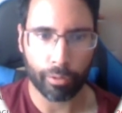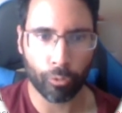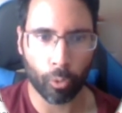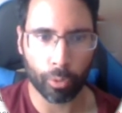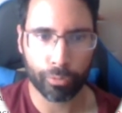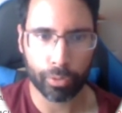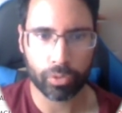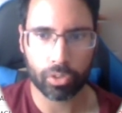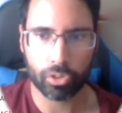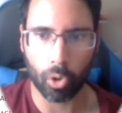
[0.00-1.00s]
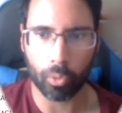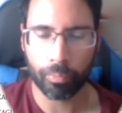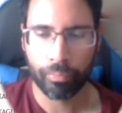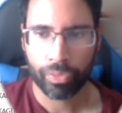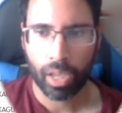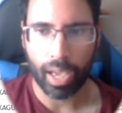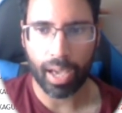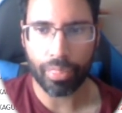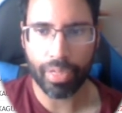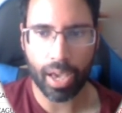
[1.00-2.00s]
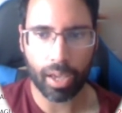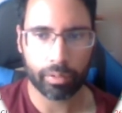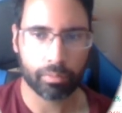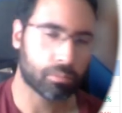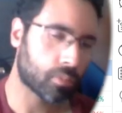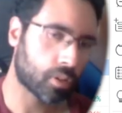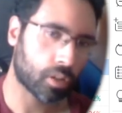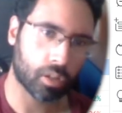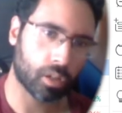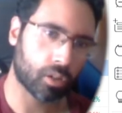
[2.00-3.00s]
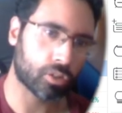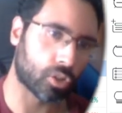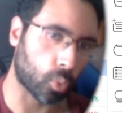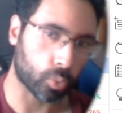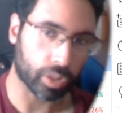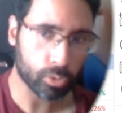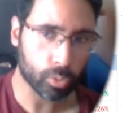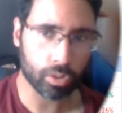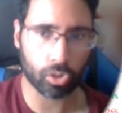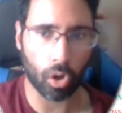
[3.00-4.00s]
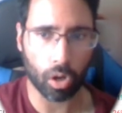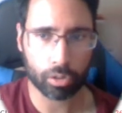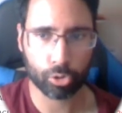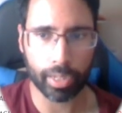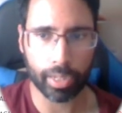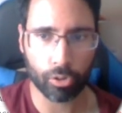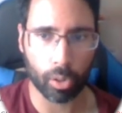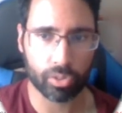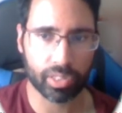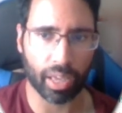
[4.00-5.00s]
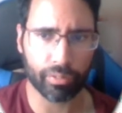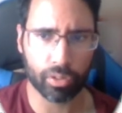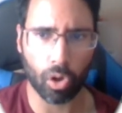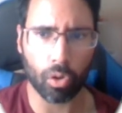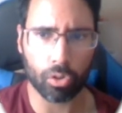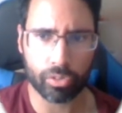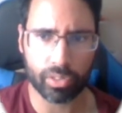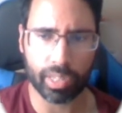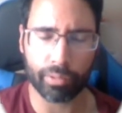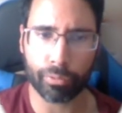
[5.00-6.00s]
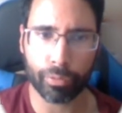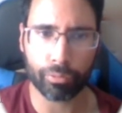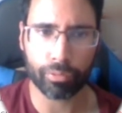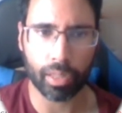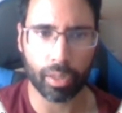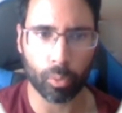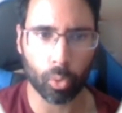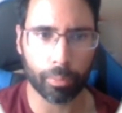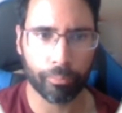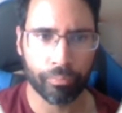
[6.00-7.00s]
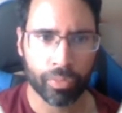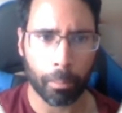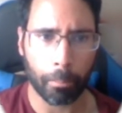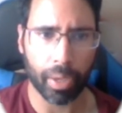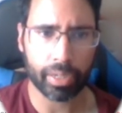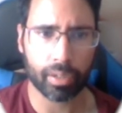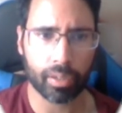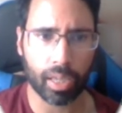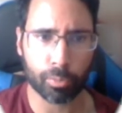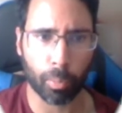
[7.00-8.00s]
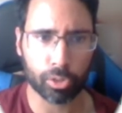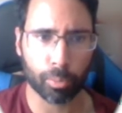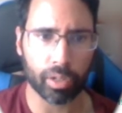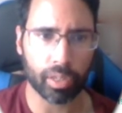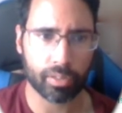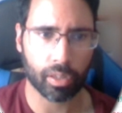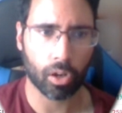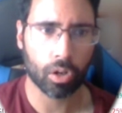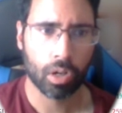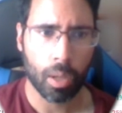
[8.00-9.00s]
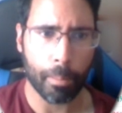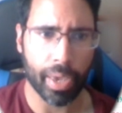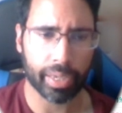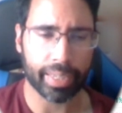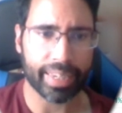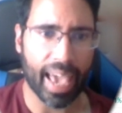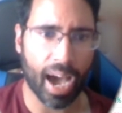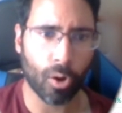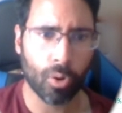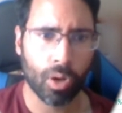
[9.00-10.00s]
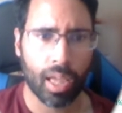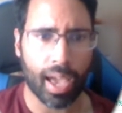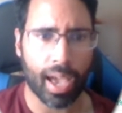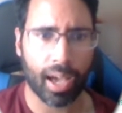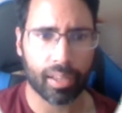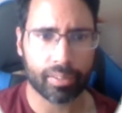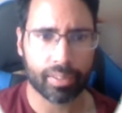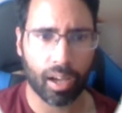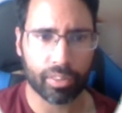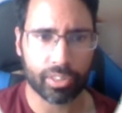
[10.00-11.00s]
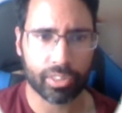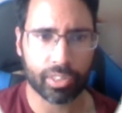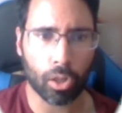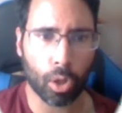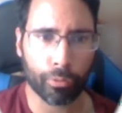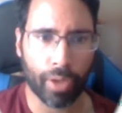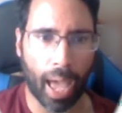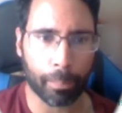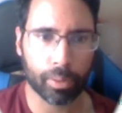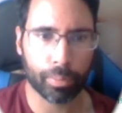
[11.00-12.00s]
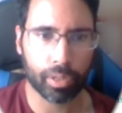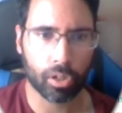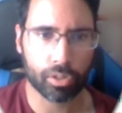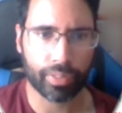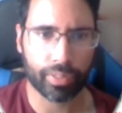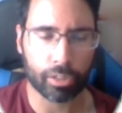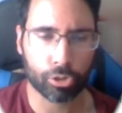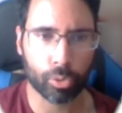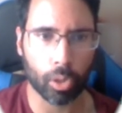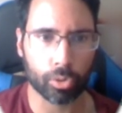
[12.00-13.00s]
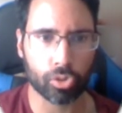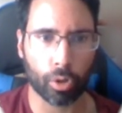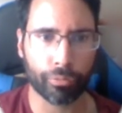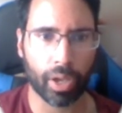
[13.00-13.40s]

that 450 zone, and then you know, this was a stock trading around seven dollars and seven fifty, and they were making as much money as they are making now. And uh, the sell-off happened because of that trio